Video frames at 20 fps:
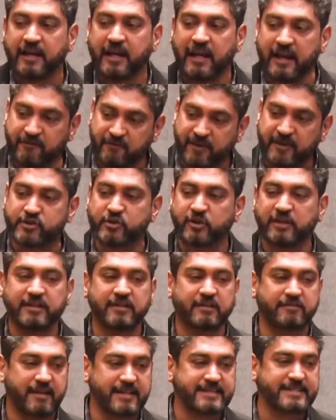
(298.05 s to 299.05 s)
eventually
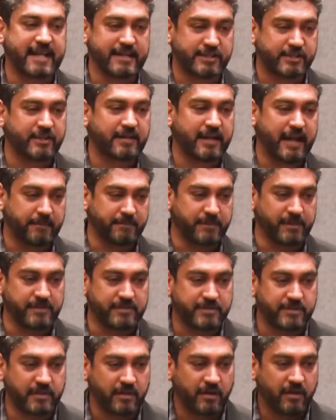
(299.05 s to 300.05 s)
the transaction
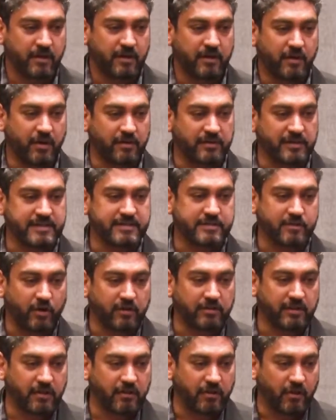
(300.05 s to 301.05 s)
happens on this
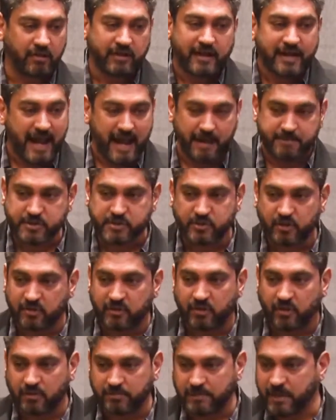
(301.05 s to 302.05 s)
on the on an Amazon or